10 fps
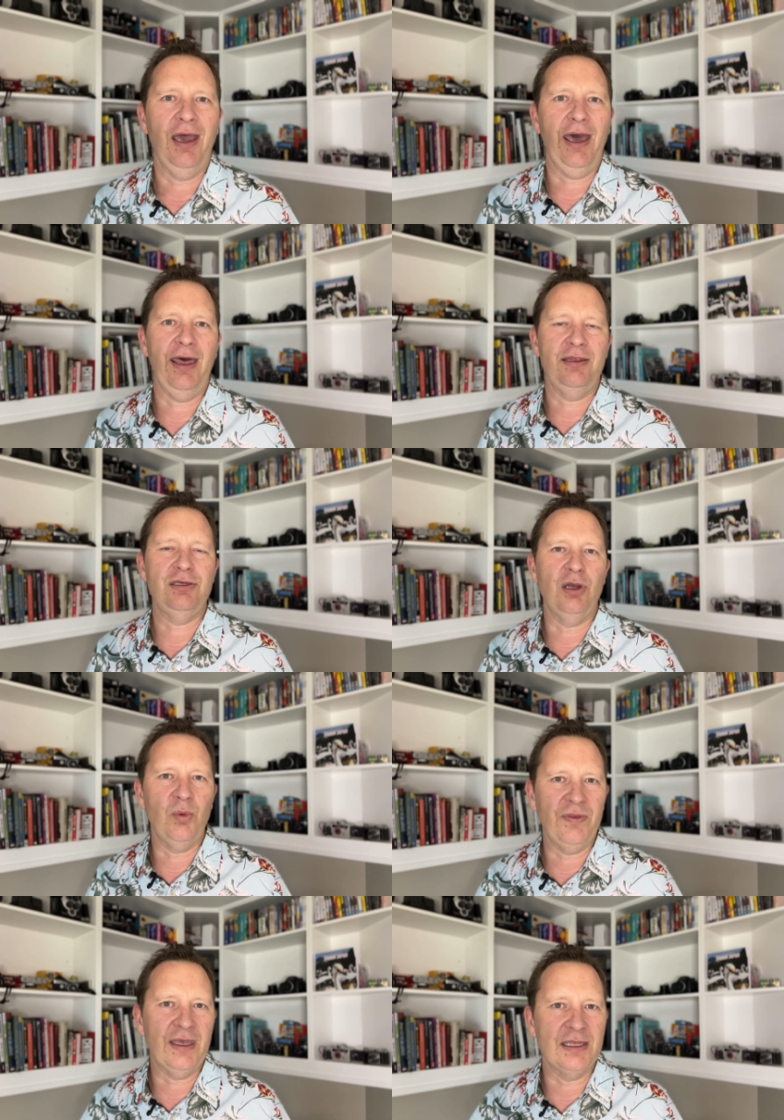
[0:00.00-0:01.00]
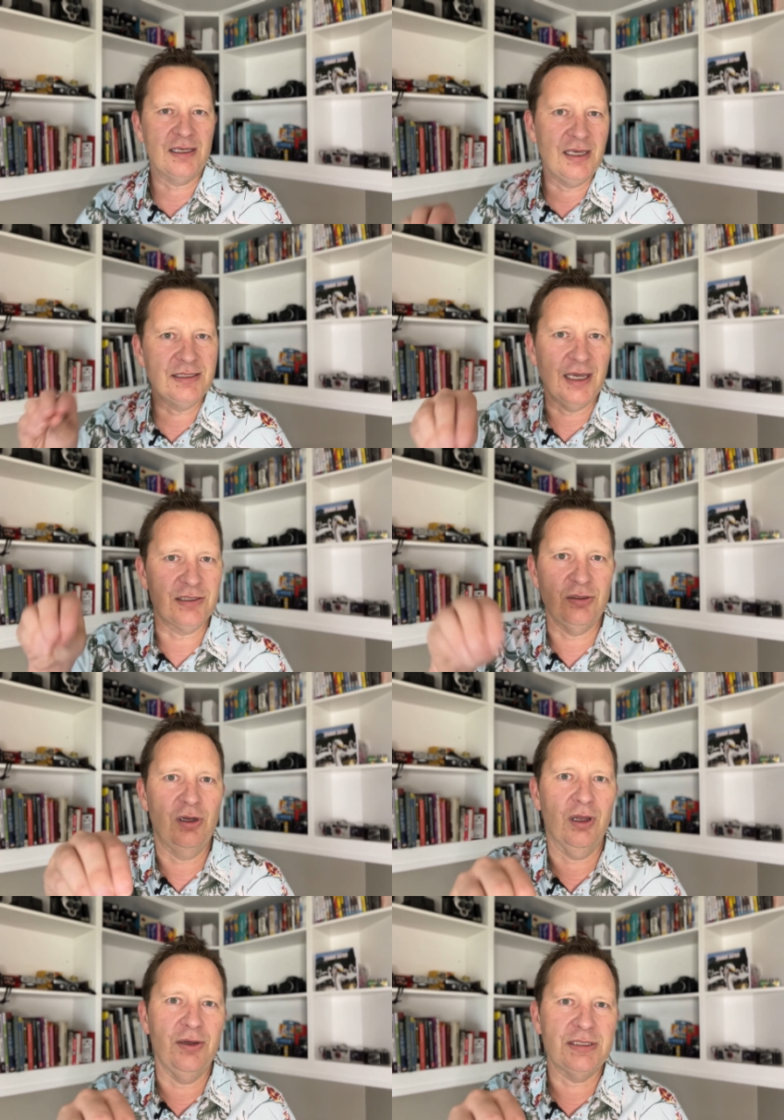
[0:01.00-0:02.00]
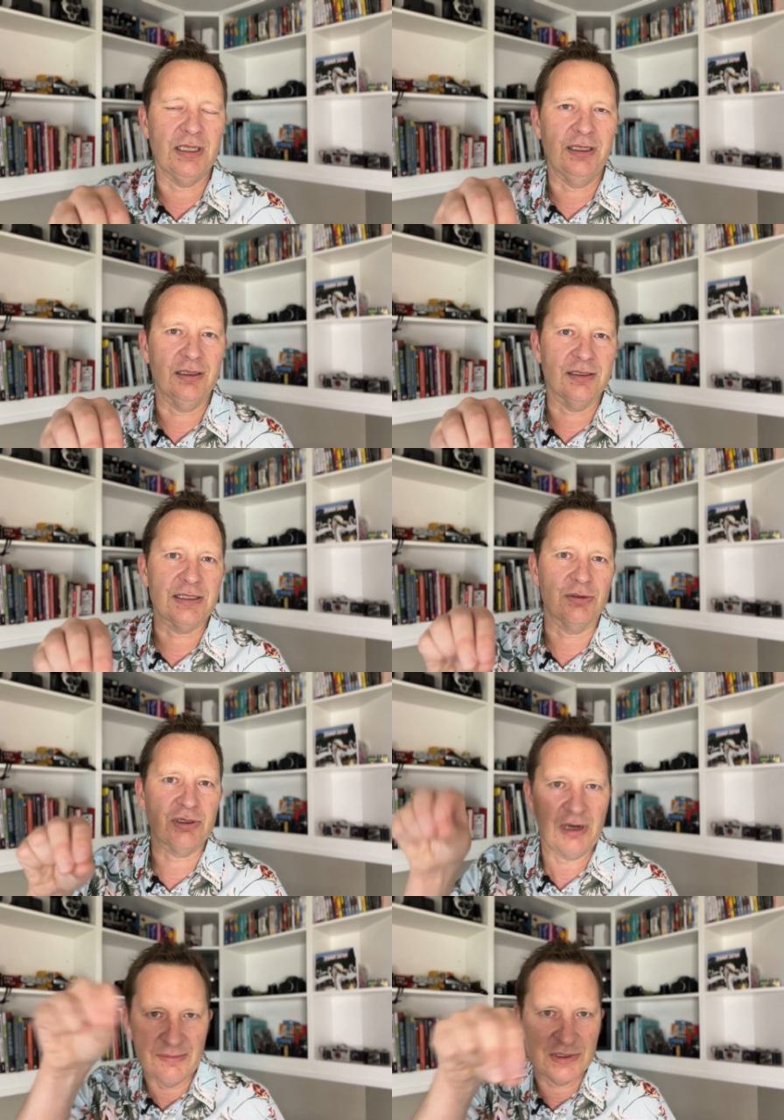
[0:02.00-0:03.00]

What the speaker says: And you know, when the kids get too close, the little soldier crabs